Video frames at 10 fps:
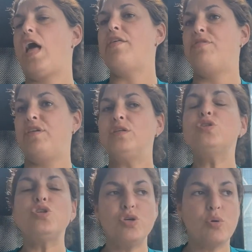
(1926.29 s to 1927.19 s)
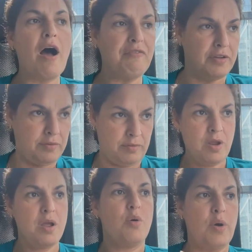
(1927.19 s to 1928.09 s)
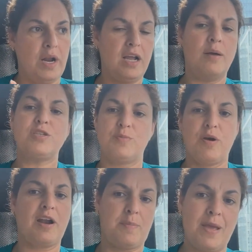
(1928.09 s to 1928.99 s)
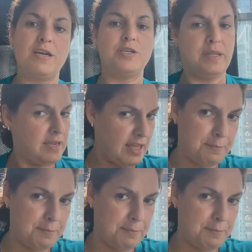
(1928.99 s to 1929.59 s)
I think too often when it comes to product management, like